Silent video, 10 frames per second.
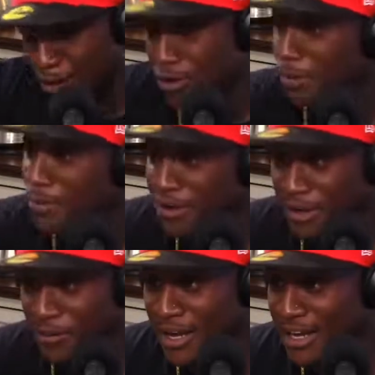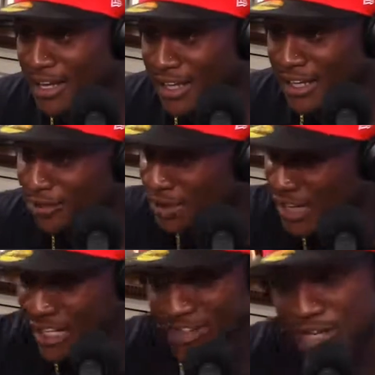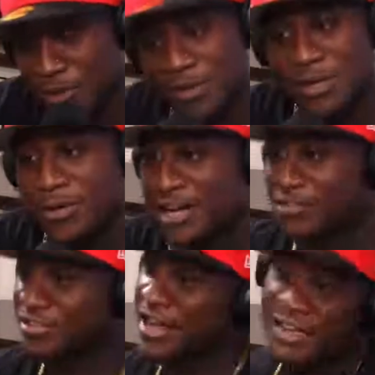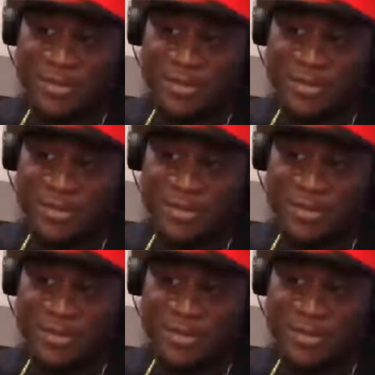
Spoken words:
community, man. That's the thing. Say unity with every side. It's about